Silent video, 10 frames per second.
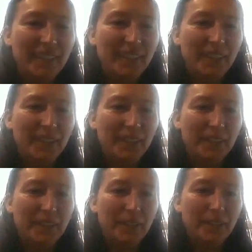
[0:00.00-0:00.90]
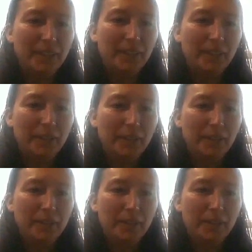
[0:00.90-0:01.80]

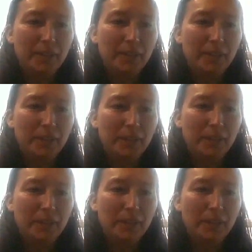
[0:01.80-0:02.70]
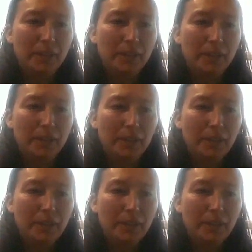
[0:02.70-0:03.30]
(not speaking)